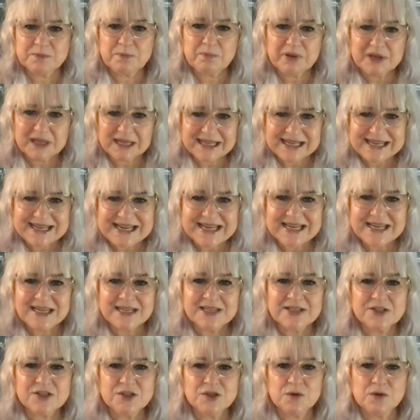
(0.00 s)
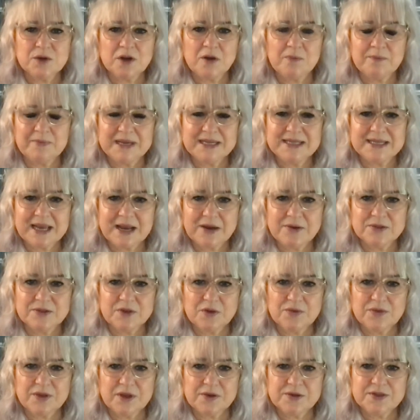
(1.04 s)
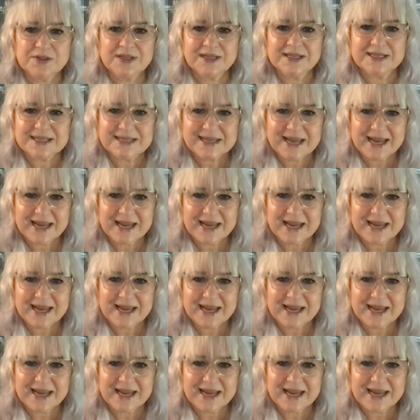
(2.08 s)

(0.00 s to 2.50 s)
Please do not miss out on those things.